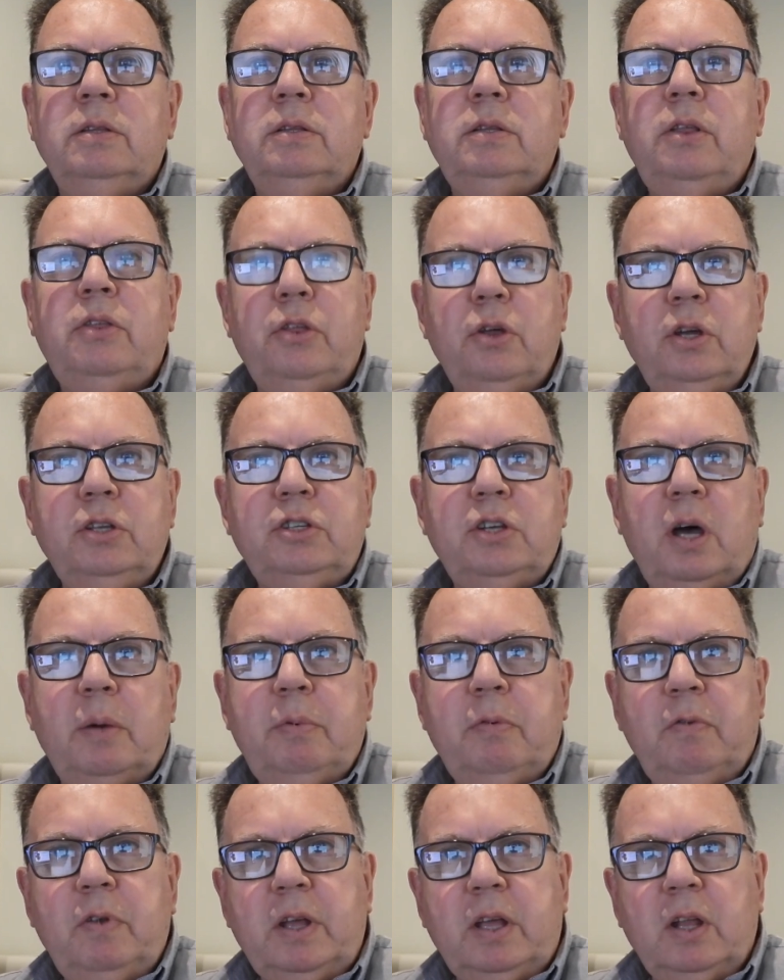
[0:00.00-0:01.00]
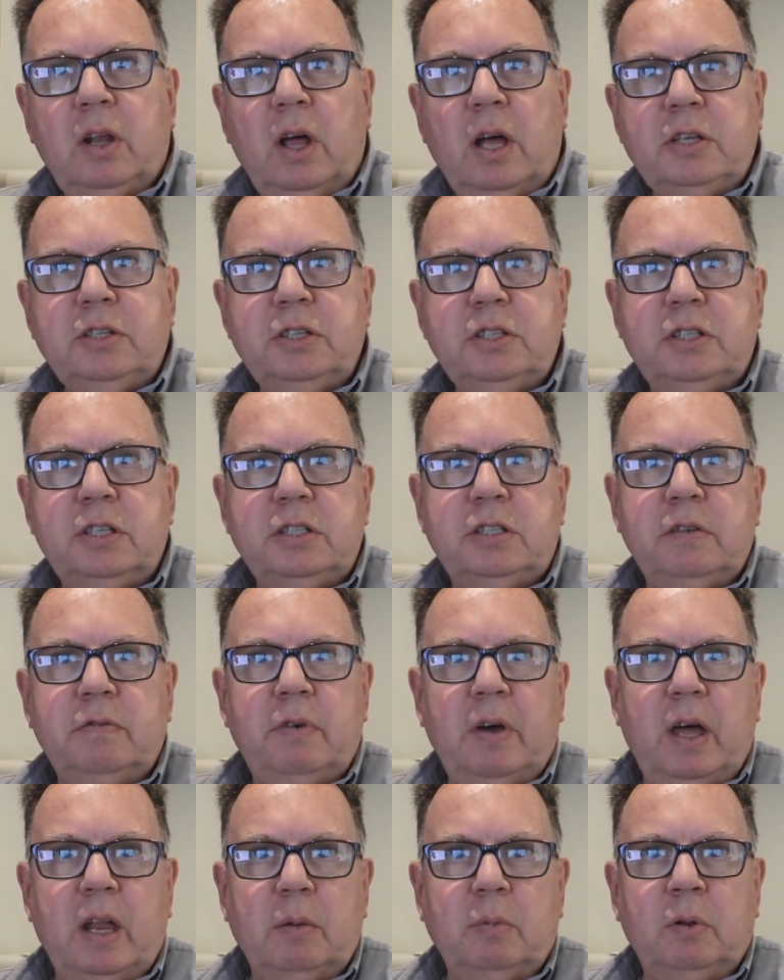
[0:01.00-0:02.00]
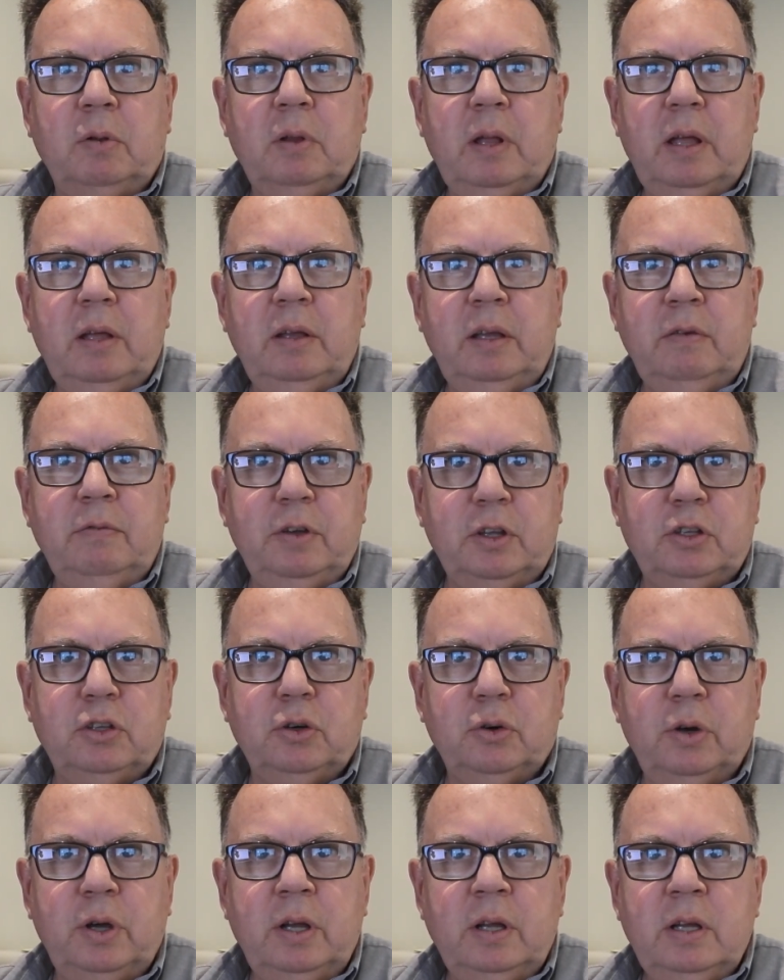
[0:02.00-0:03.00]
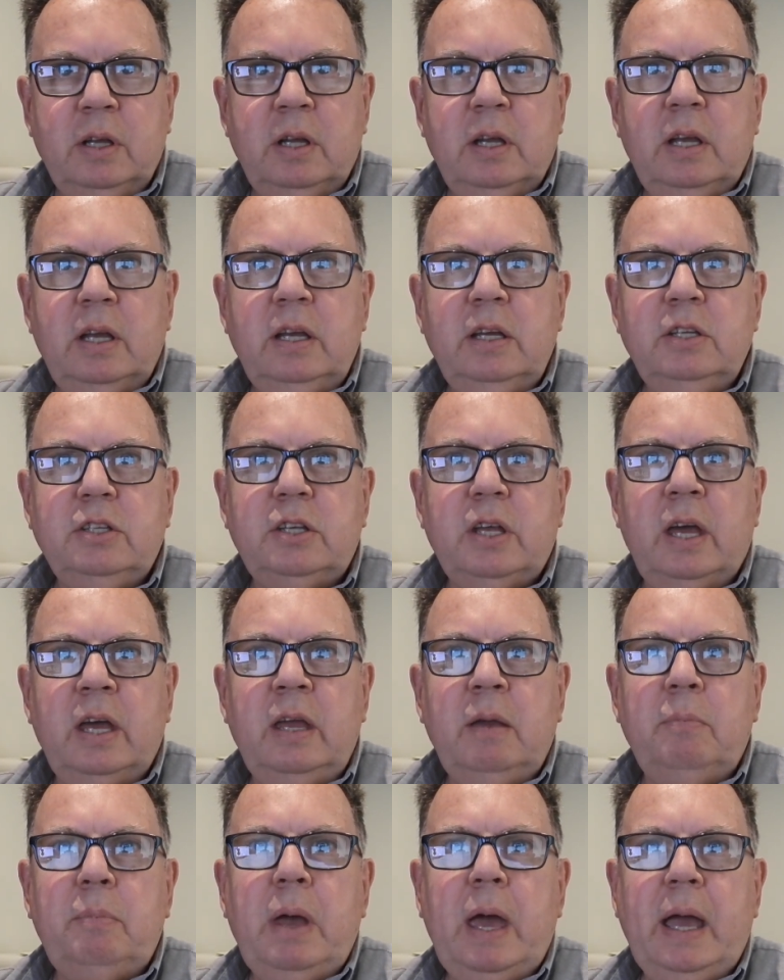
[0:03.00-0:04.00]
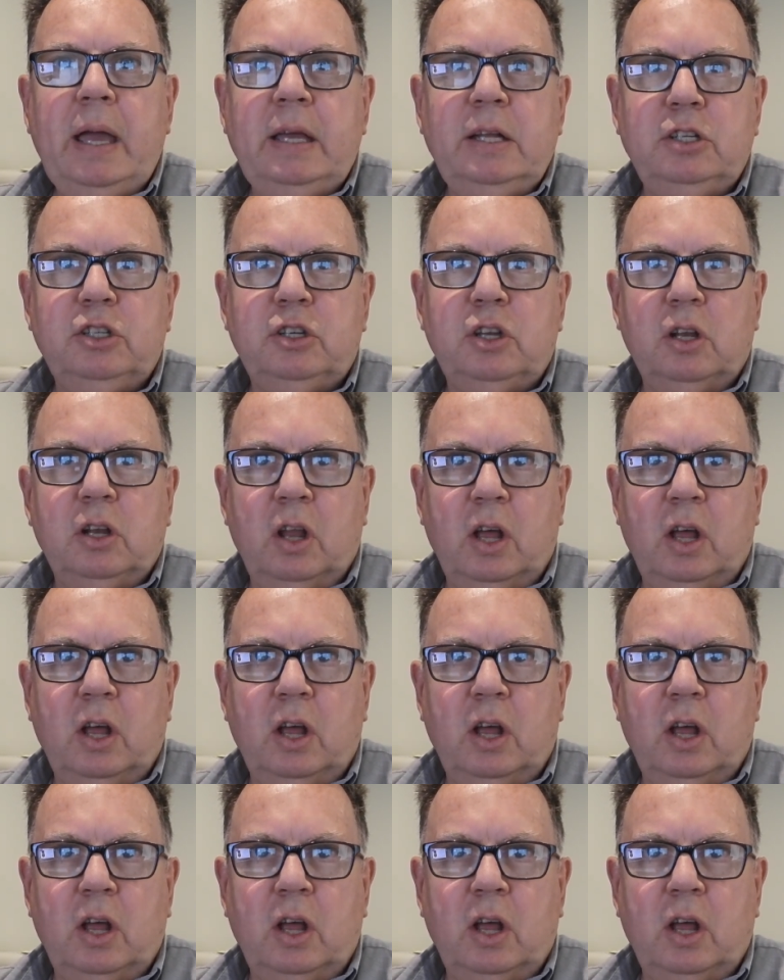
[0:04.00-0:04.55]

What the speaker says: The third type of liquor licence that's available in Victoria is a packaged